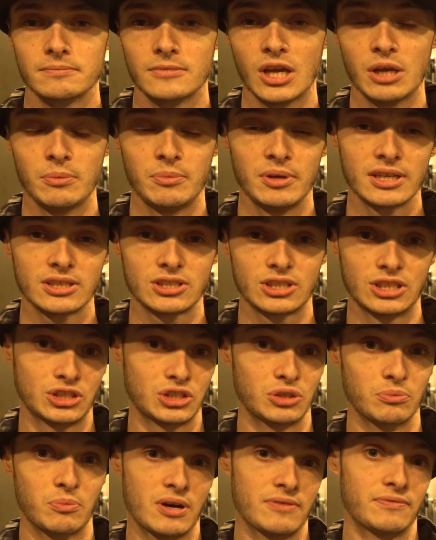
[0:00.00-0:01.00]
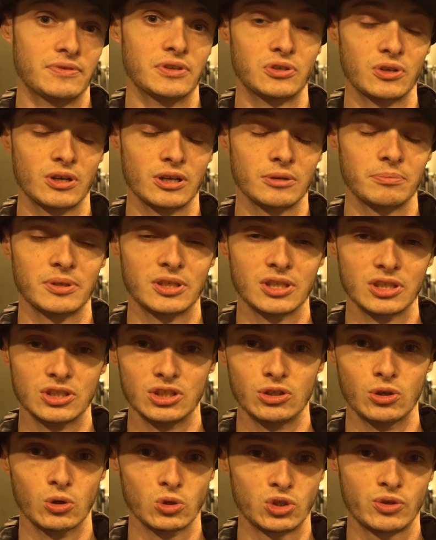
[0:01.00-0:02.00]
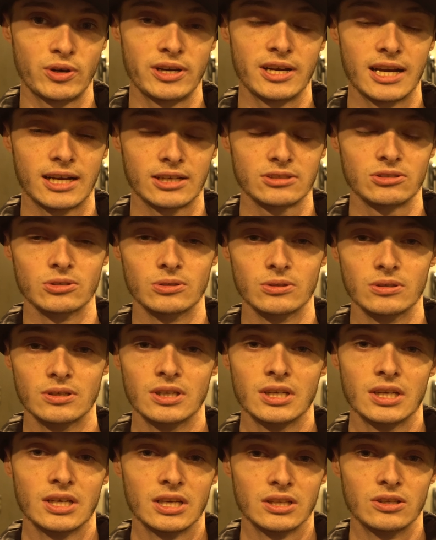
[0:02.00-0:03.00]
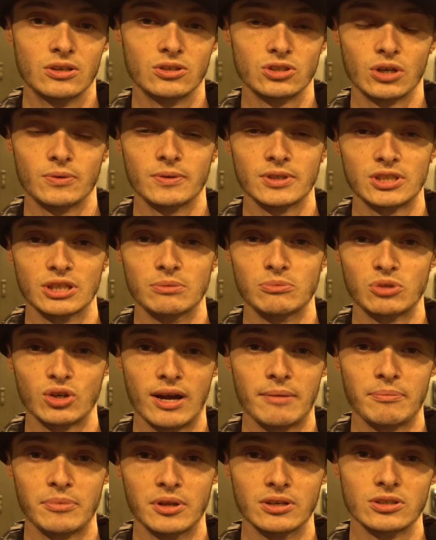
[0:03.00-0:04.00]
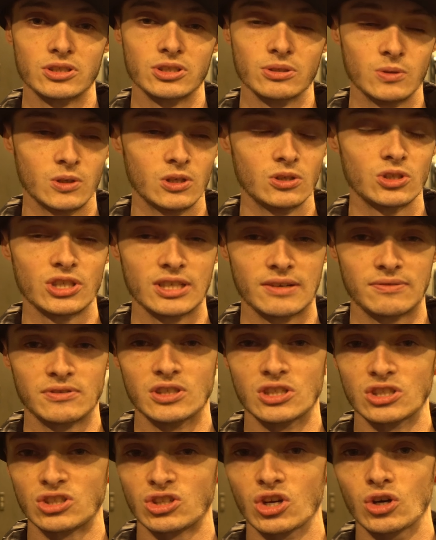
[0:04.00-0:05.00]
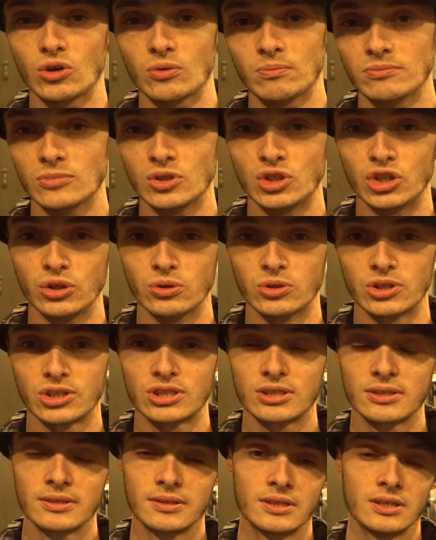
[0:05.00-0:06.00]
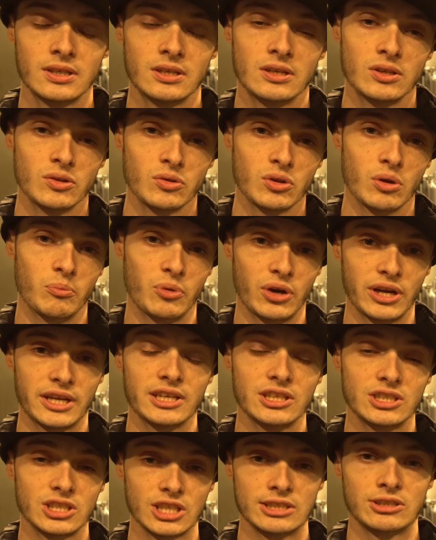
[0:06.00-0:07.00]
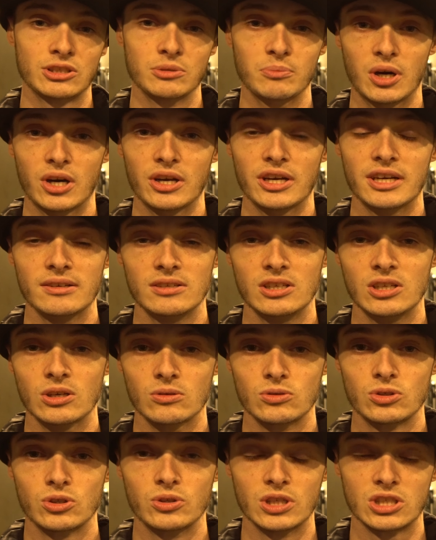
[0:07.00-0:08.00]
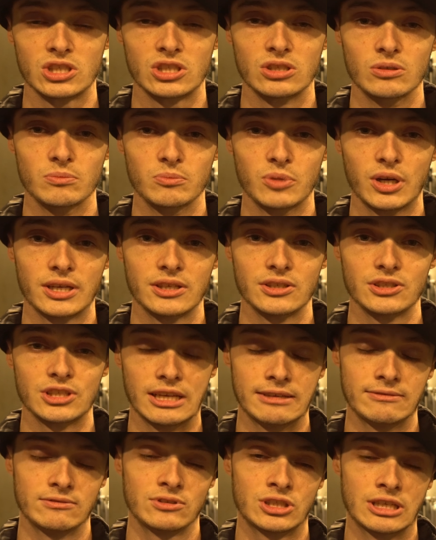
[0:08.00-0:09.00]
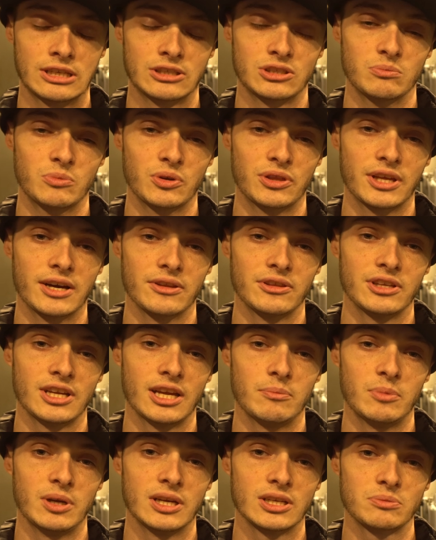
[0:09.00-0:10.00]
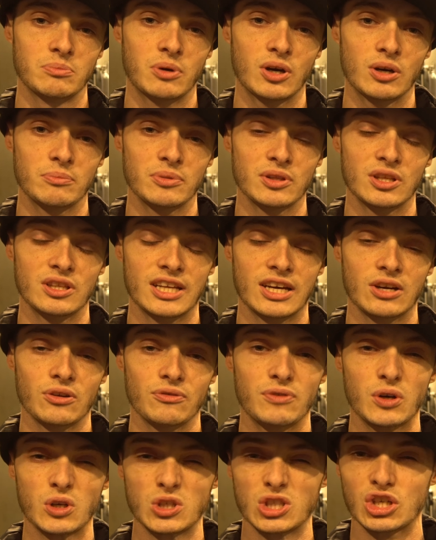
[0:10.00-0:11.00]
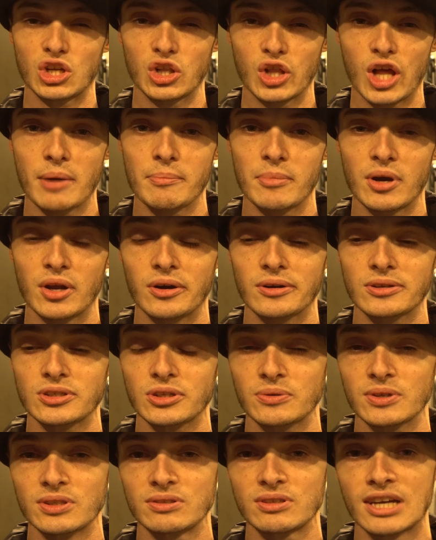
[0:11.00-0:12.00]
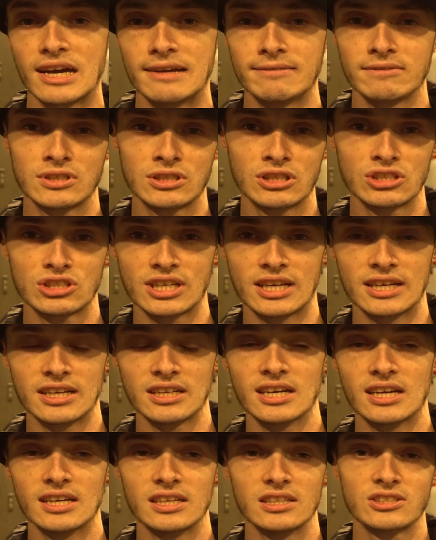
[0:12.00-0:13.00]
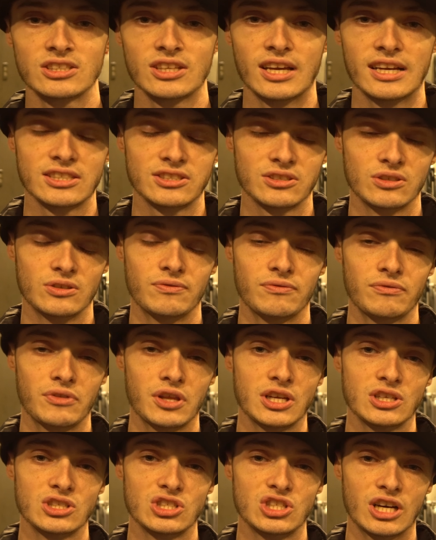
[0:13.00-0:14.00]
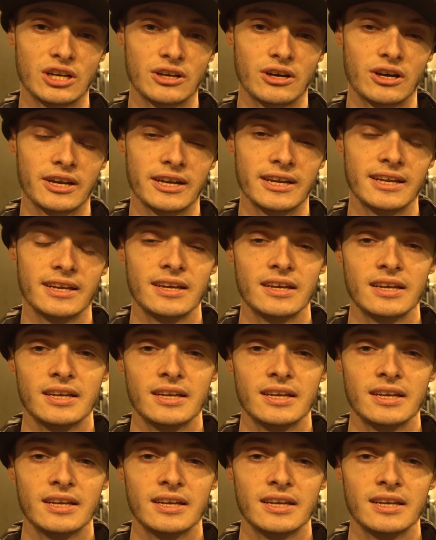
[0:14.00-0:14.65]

ABS system off the truck because you go straight axle, there's always some trap there. So you usually have to just go juice braking system on it, traditional braking system without the ABS pump, and then that'll function a lot better. So it's kind of got its last little things done on it.